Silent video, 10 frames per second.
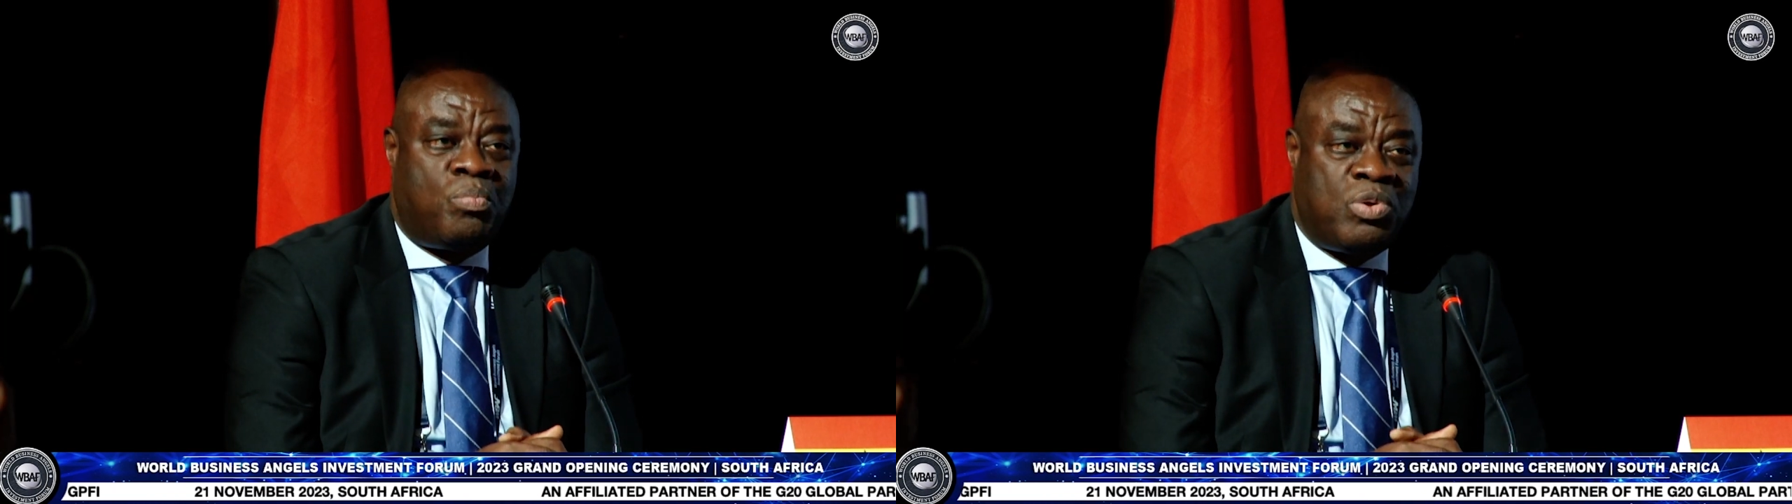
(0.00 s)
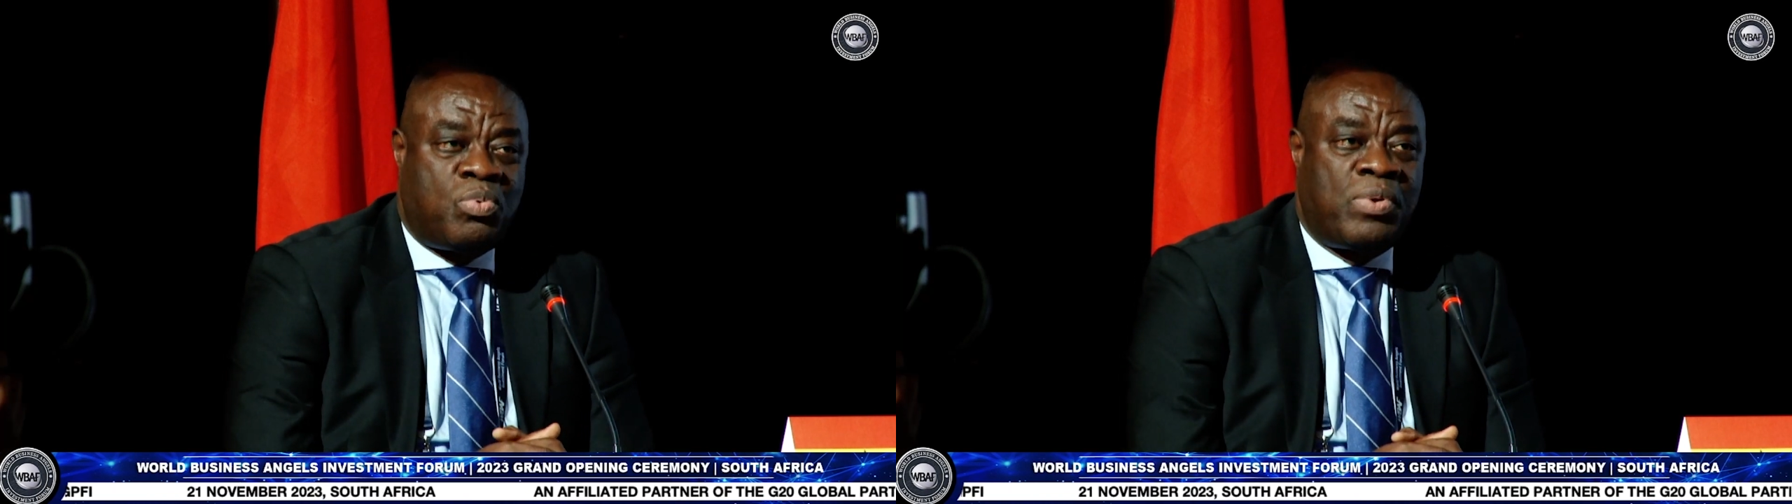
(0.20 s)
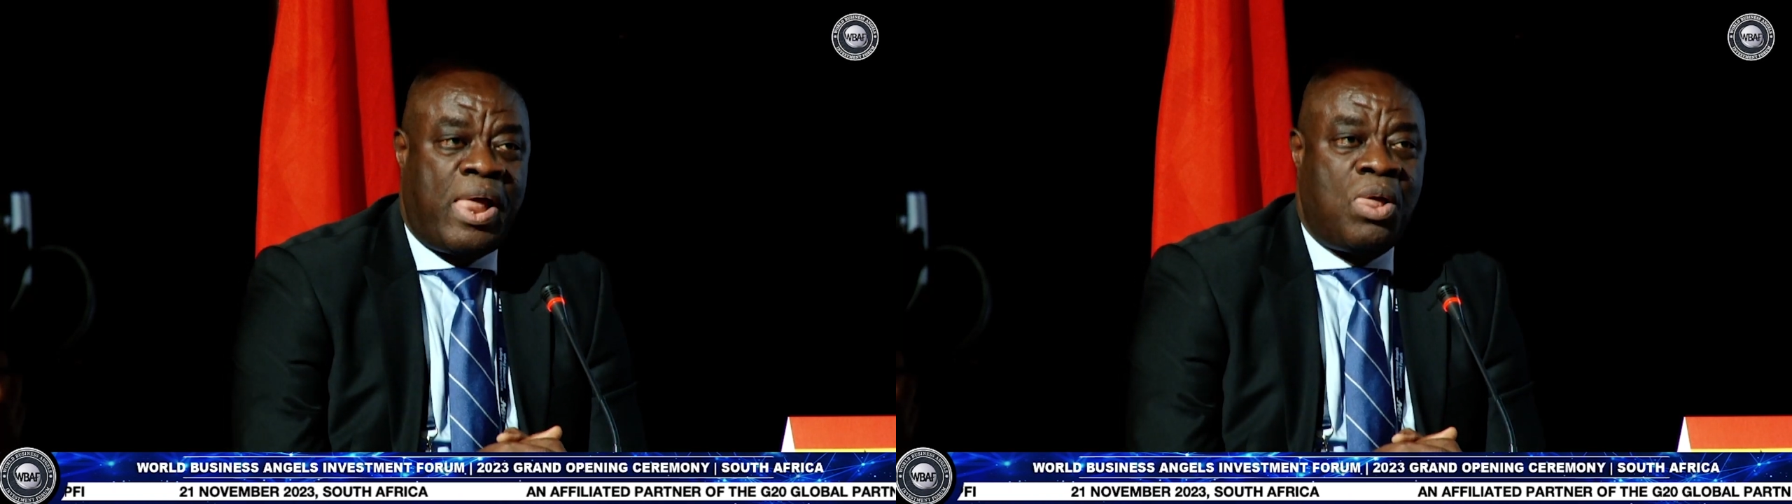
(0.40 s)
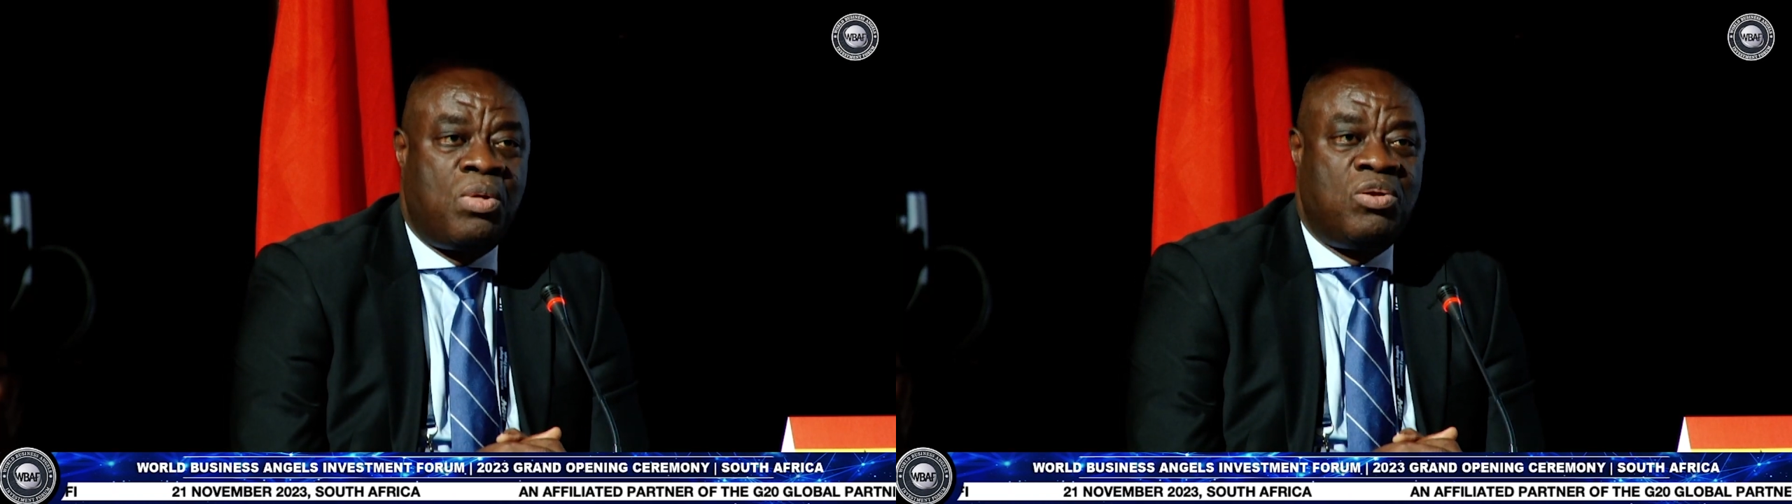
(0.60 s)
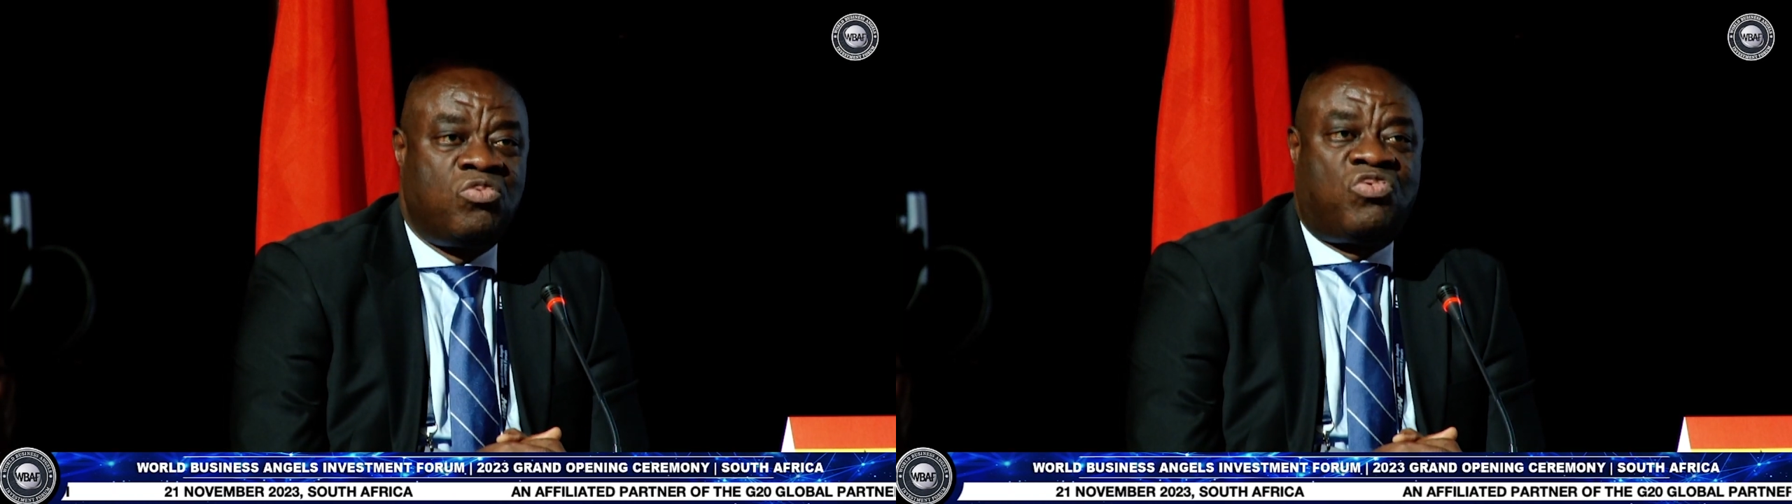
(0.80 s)
people,
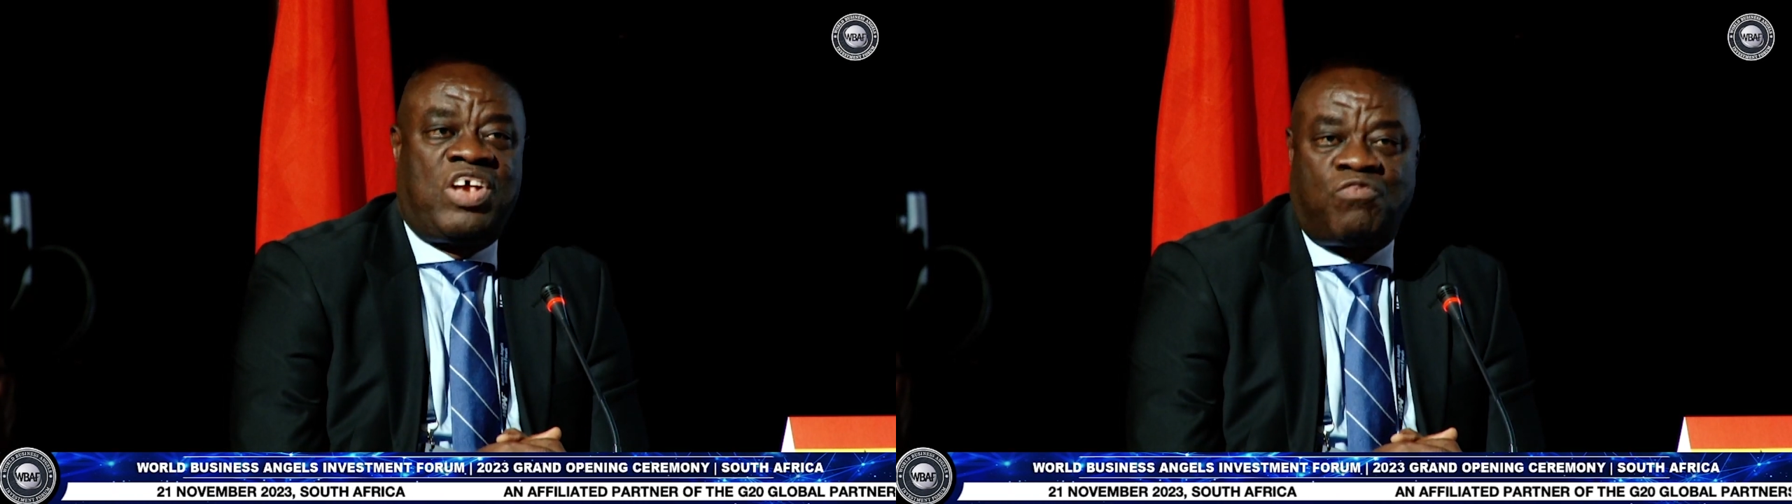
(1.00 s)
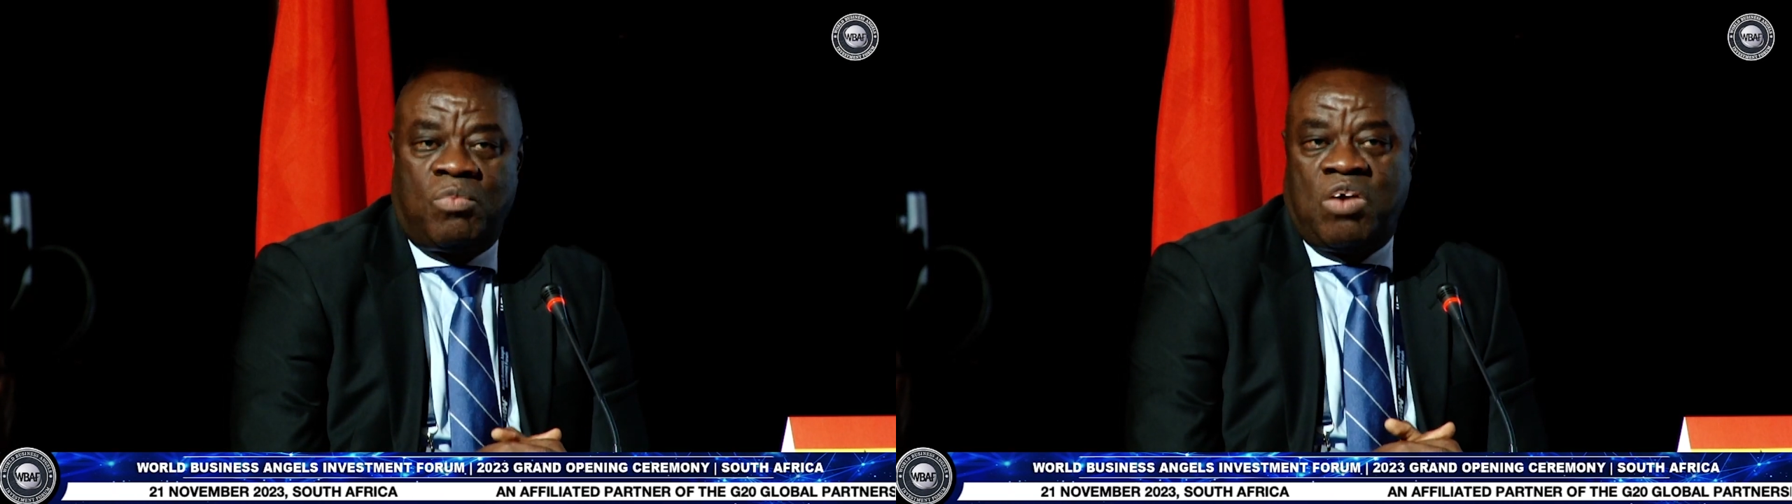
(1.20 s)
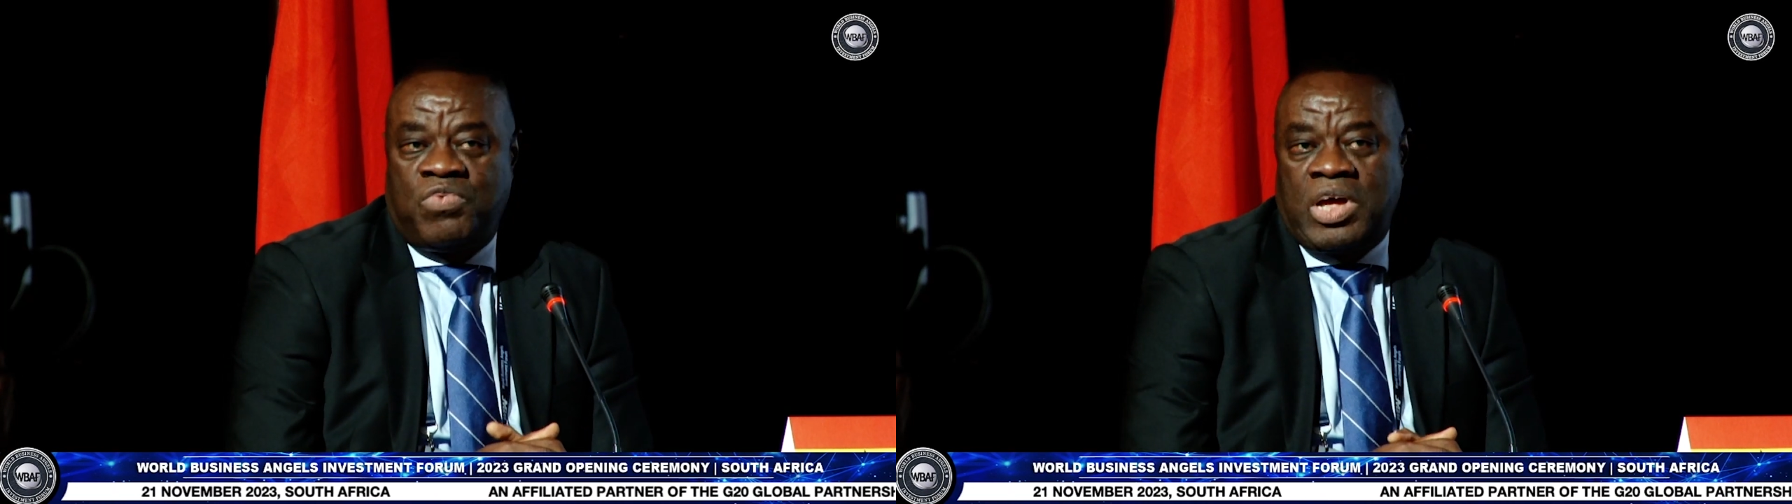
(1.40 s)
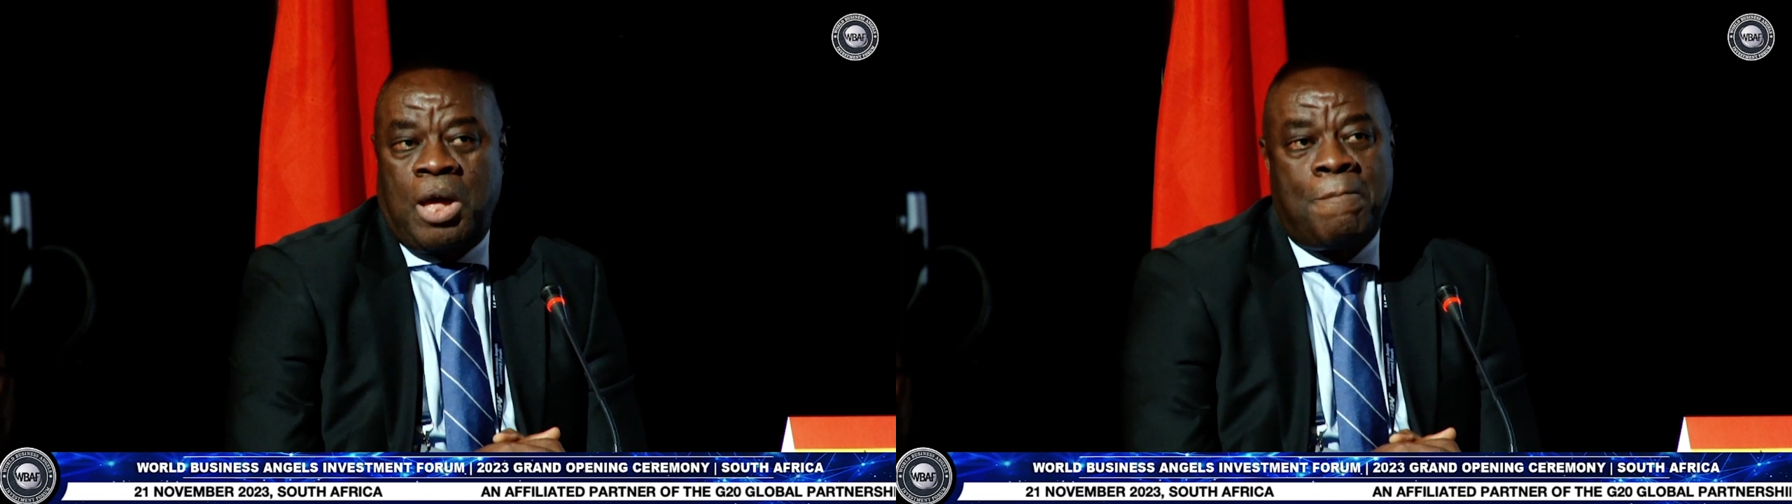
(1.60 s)
to transform Africa.